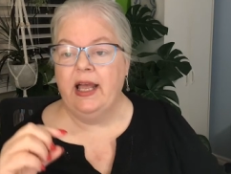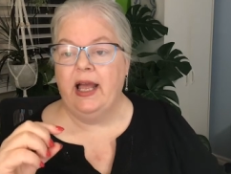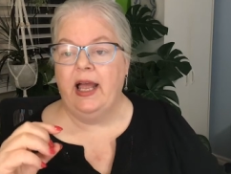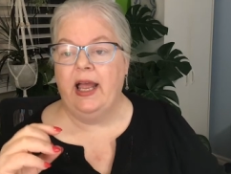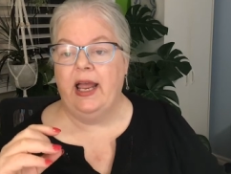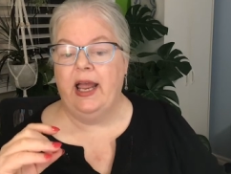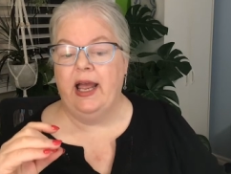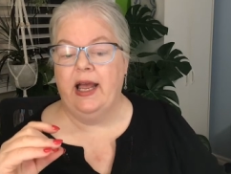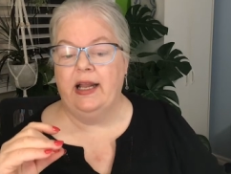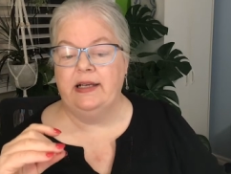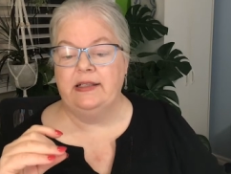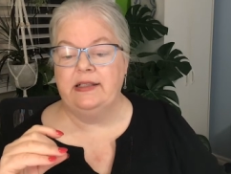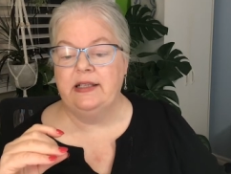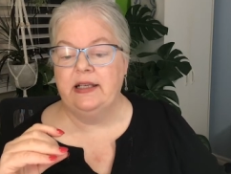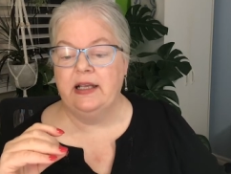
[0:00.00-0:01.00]

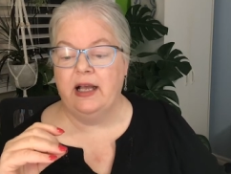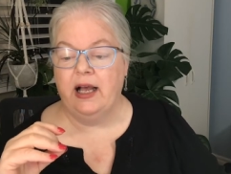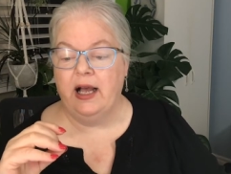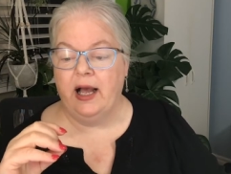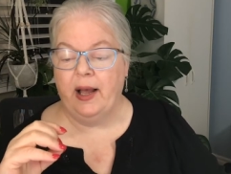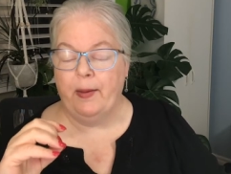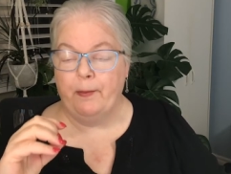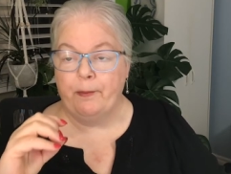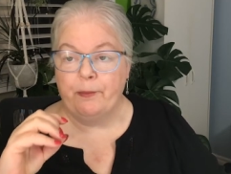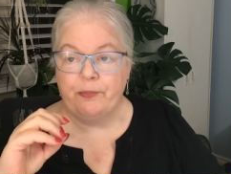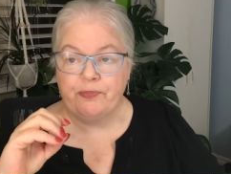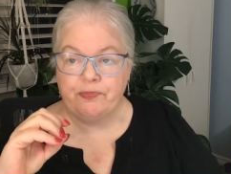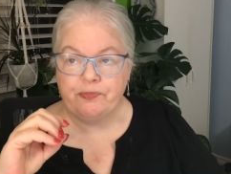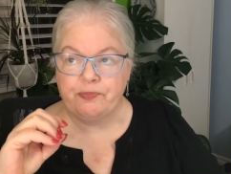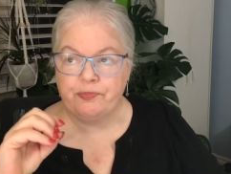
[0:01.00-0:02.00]
And um,
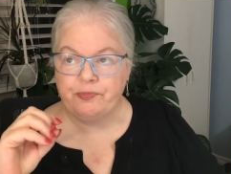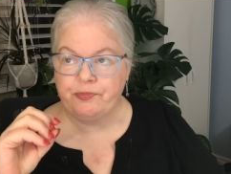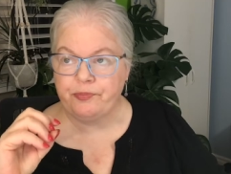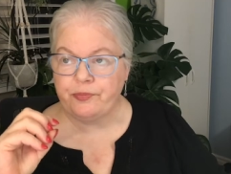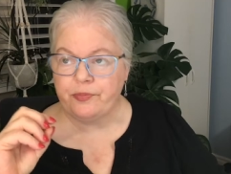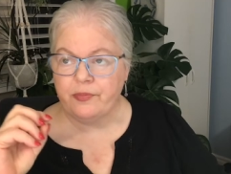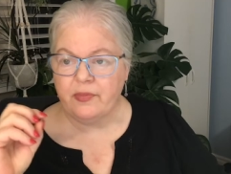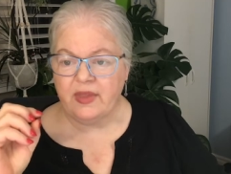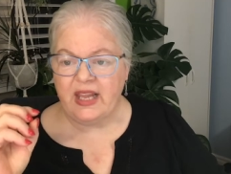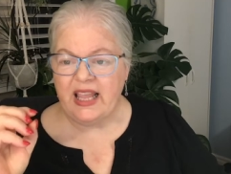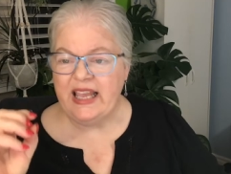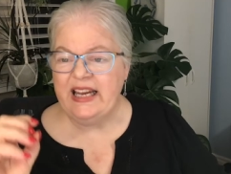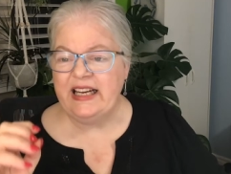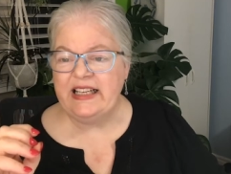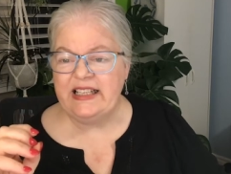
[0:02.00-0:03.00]

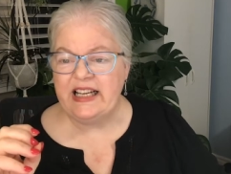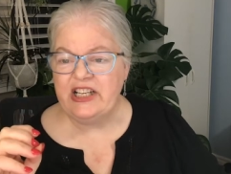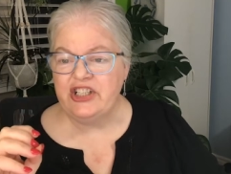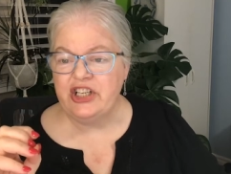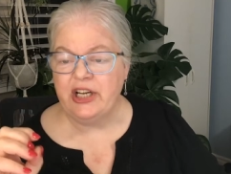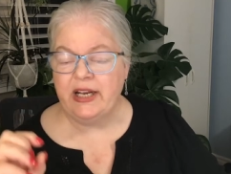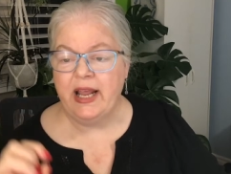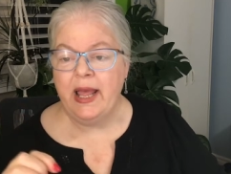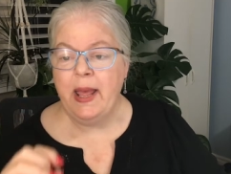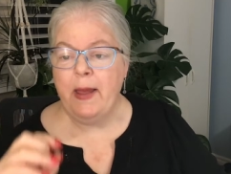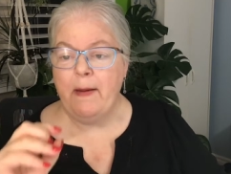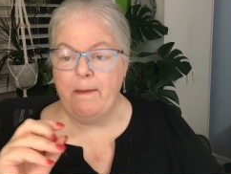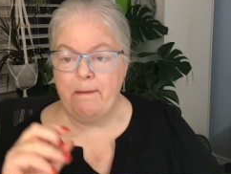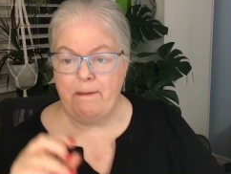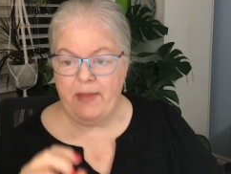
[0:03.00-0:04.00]
in addition,
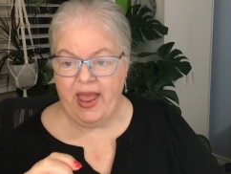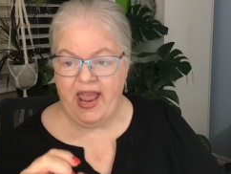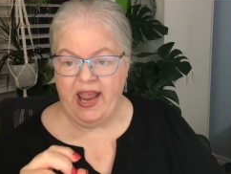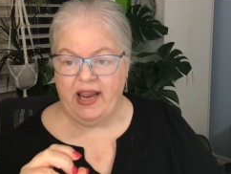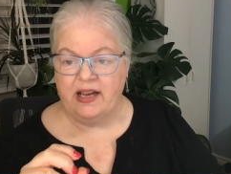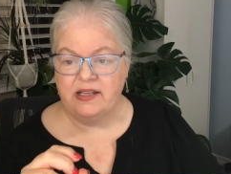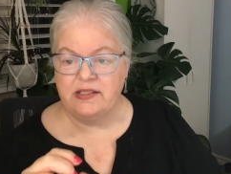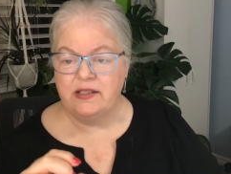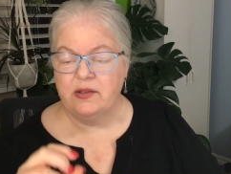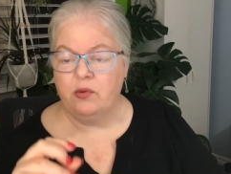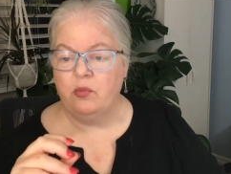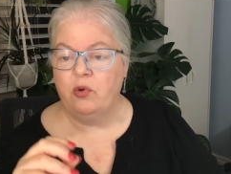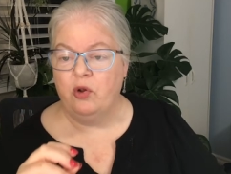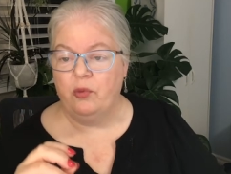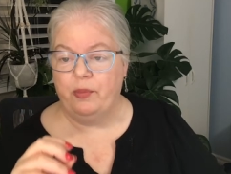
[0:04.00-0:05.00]
banks
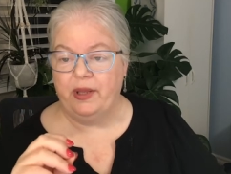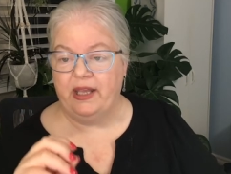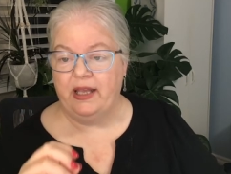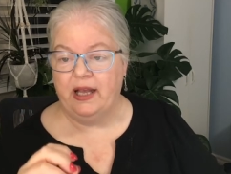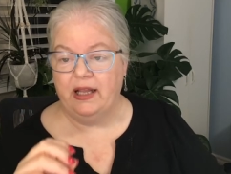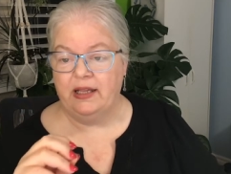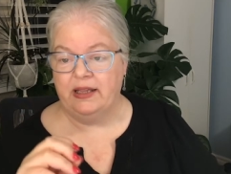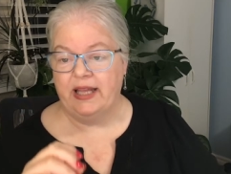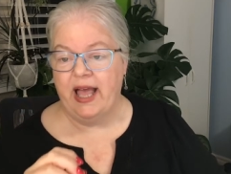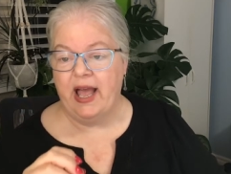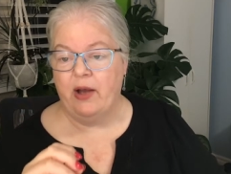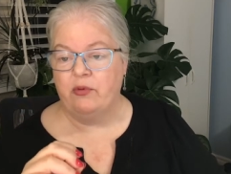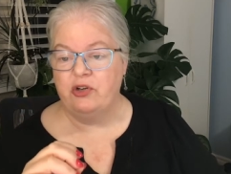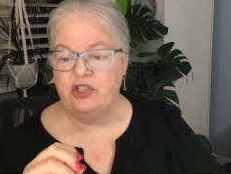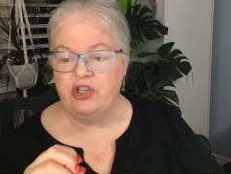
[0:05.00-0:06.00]
will be
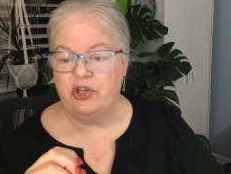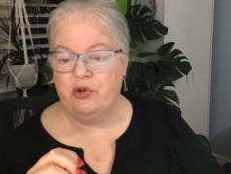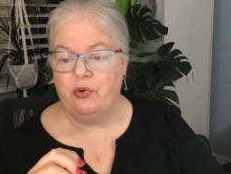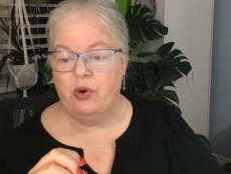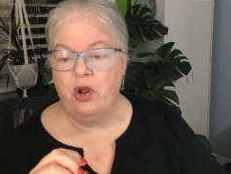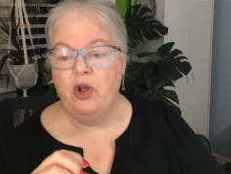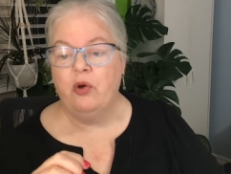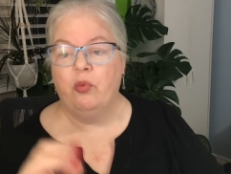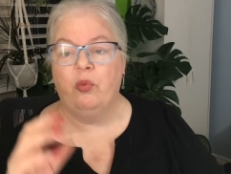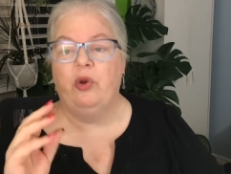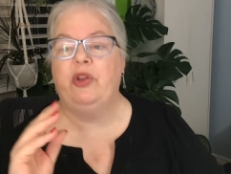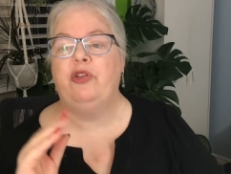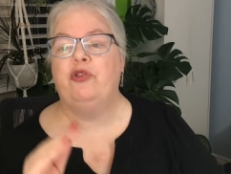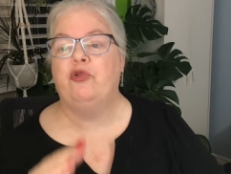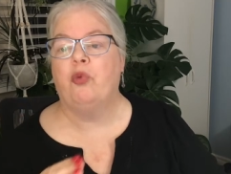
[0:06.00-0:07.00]
allowed to
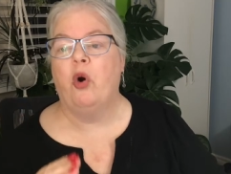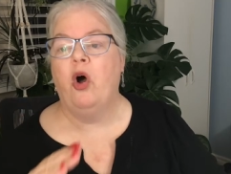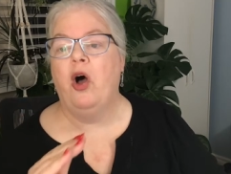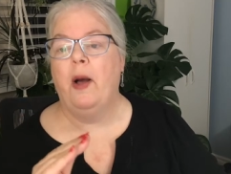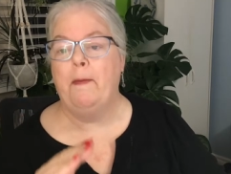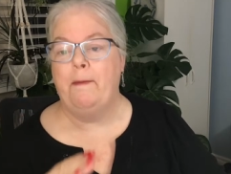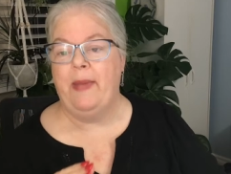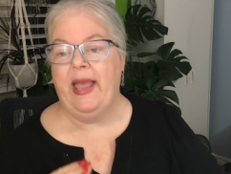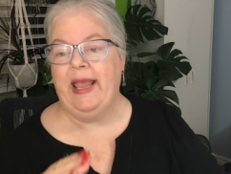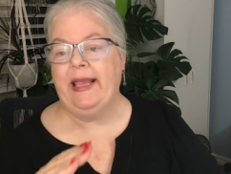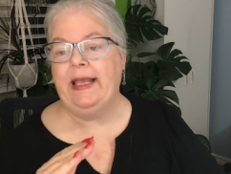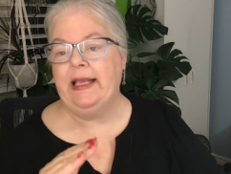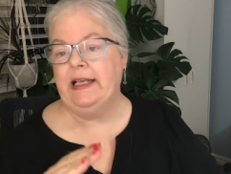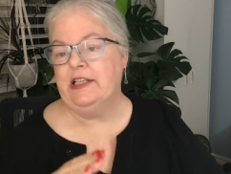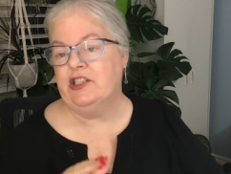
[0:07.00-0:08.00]
withdraw
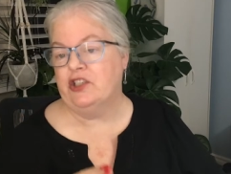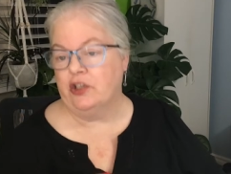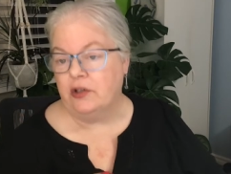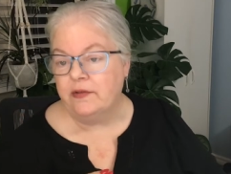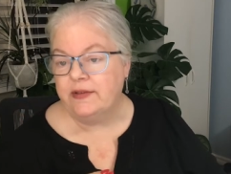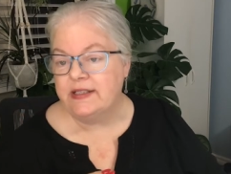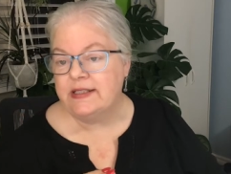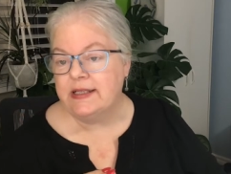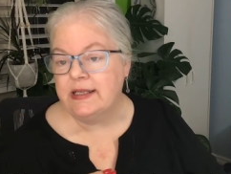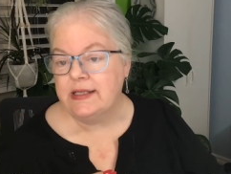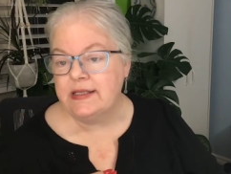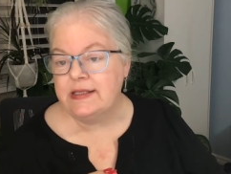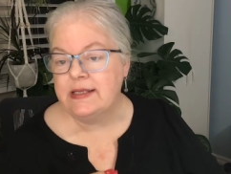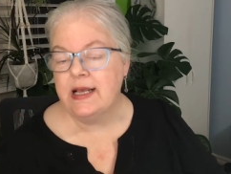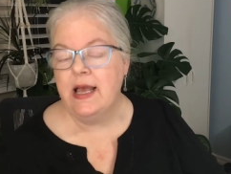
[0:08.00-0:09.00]
banking
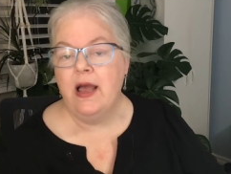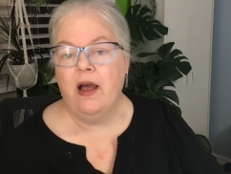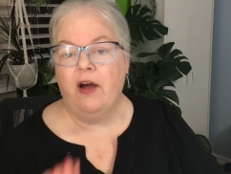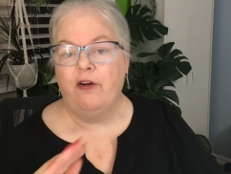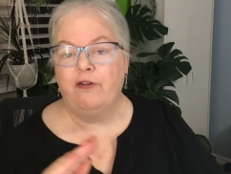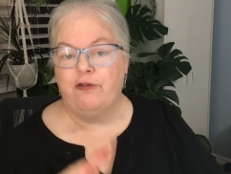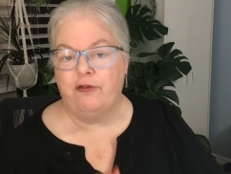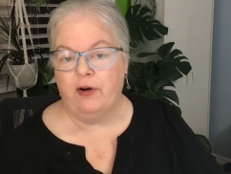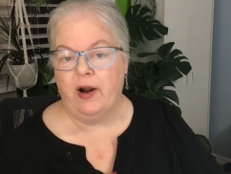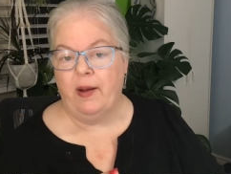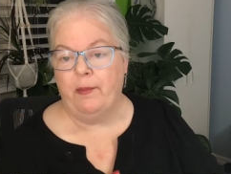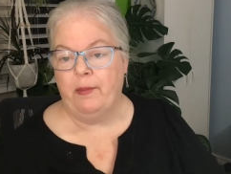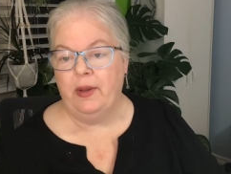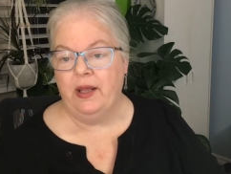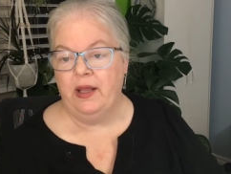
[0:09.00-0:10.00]
services
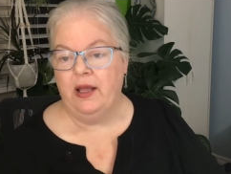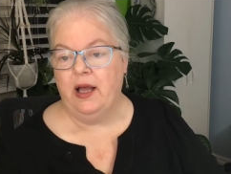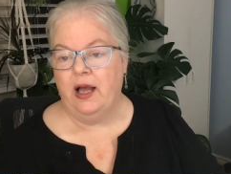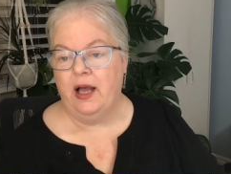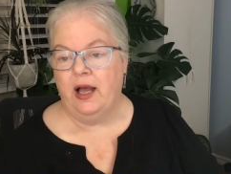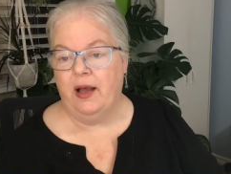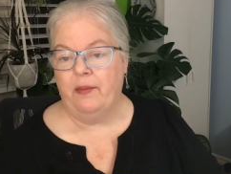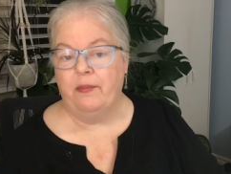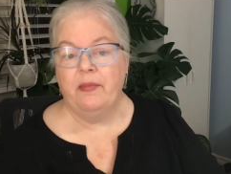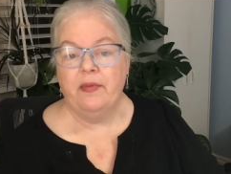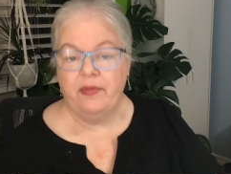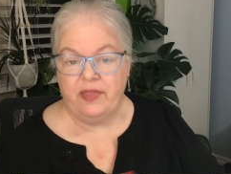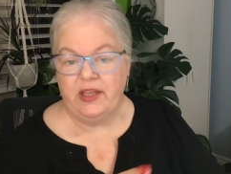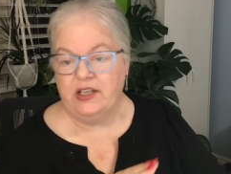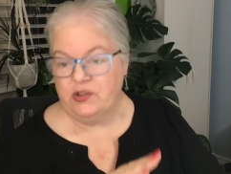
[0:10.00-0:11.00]
from uh,
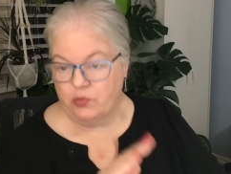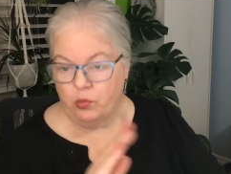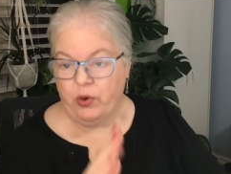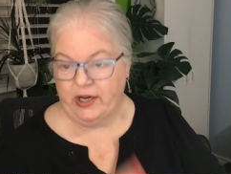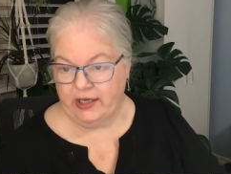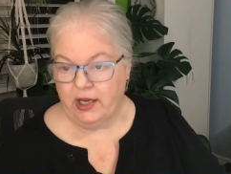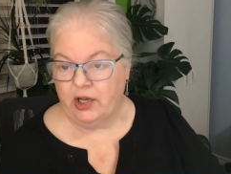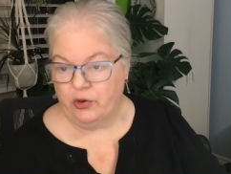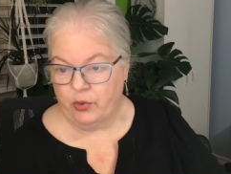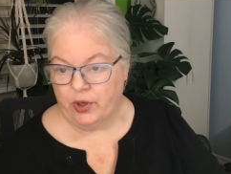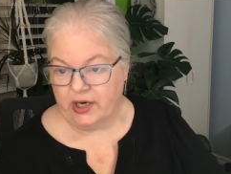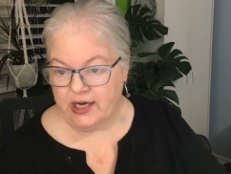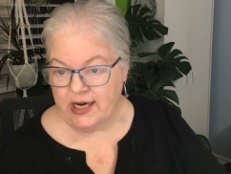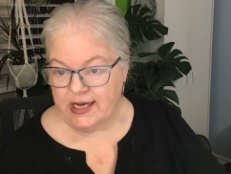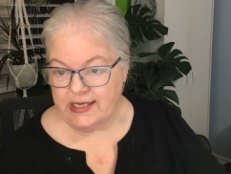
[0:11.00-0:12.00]
these wingnut
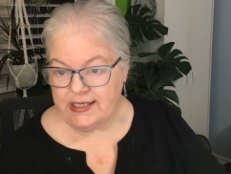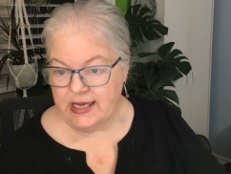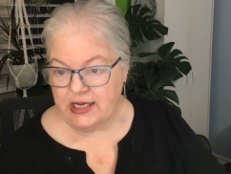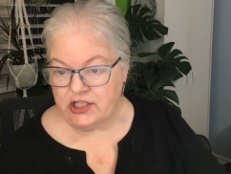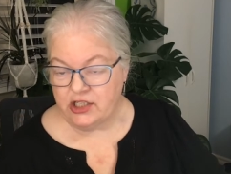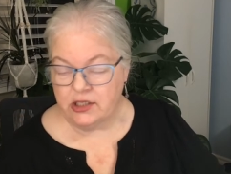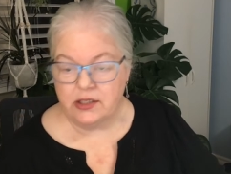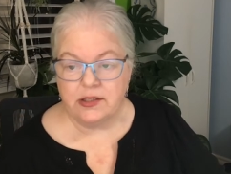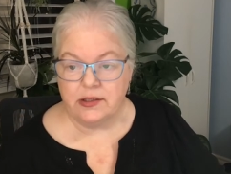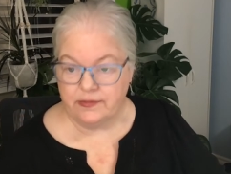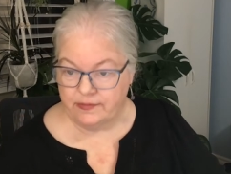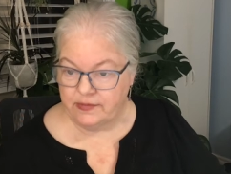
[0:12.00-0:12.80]
organizations.